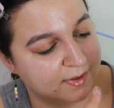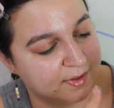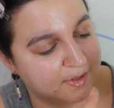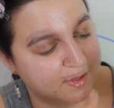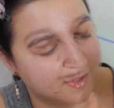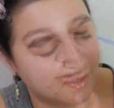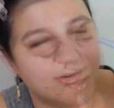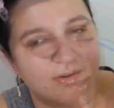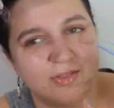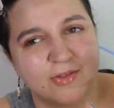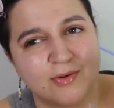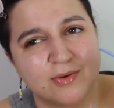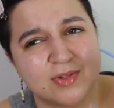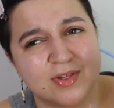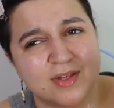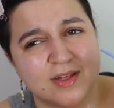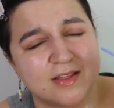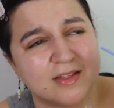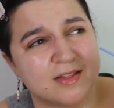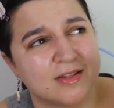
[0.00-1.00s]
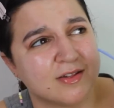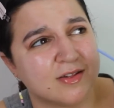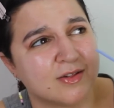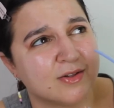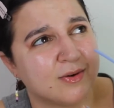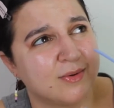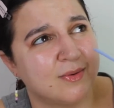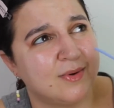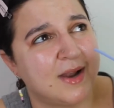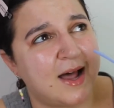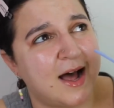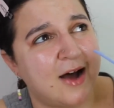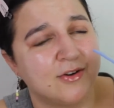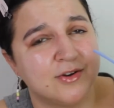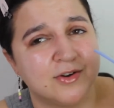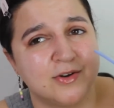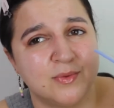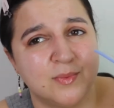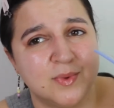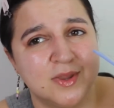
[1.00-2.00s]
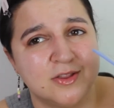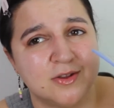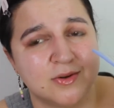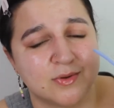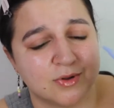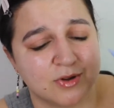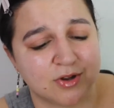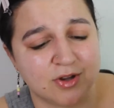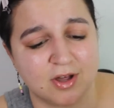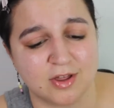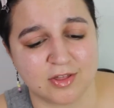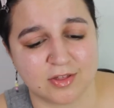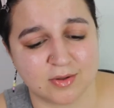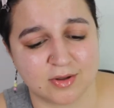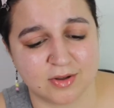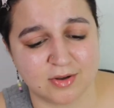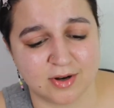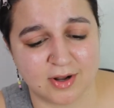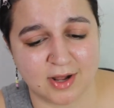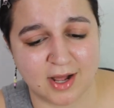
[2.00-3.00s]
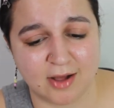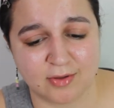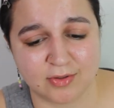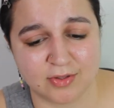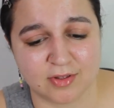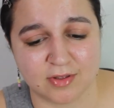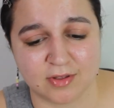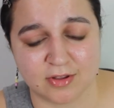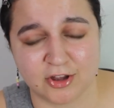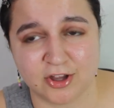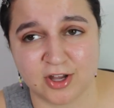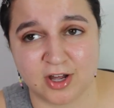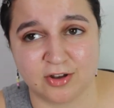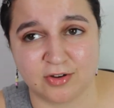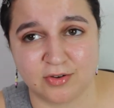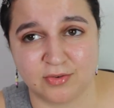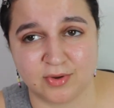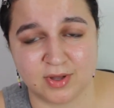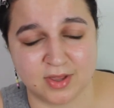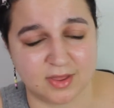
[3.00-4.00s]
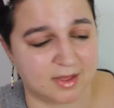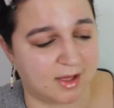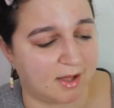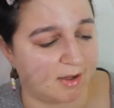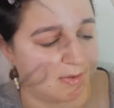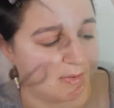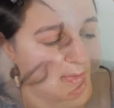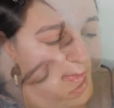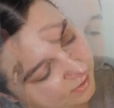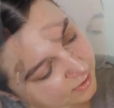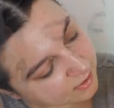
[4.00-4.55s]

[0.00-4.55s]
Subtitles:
Oh, those kids are so loud and the window's shut, so I don't know how to shut the noise out.